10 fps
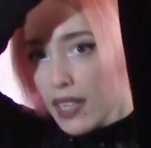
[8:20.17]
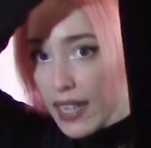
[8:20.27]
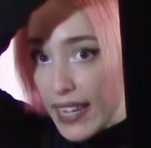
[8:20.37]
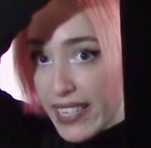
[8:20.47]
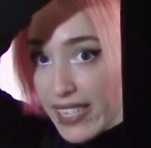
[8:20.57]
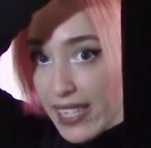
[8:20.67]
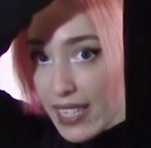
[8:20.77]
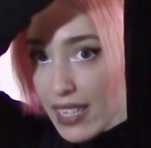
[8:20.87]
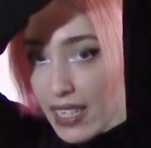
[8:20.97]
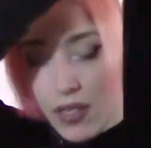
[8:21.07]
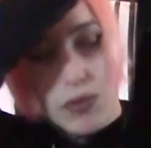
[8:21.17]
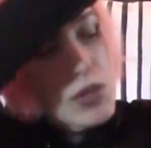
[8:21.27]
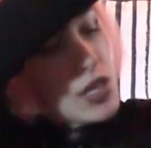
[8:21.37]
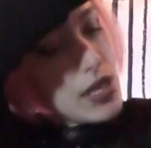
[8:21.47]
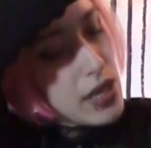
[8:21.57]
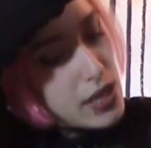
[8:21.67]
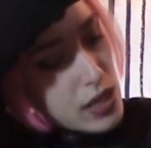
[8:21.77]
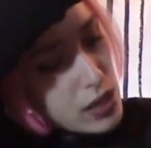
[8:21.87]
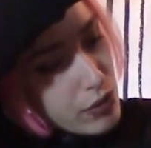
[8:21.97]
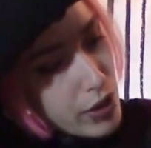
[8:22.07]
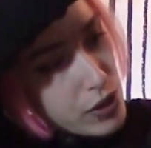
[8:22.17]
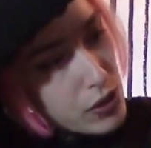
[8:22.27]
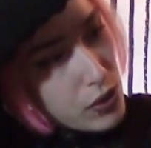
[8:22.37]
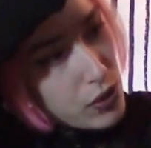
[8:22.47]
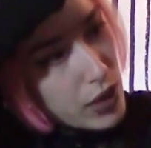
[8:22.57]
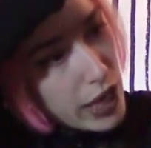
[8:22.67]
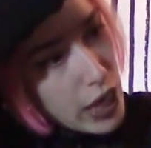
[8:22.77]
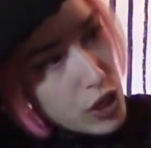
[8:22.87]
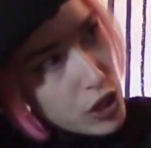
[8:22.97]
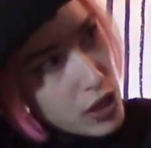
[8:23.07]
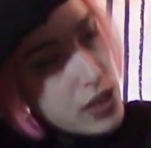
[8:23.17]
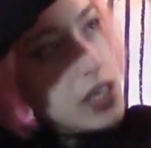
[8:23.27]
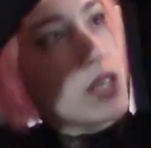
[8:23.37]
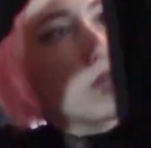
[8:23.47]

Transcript: lacing, which is nice as well, so you can adjust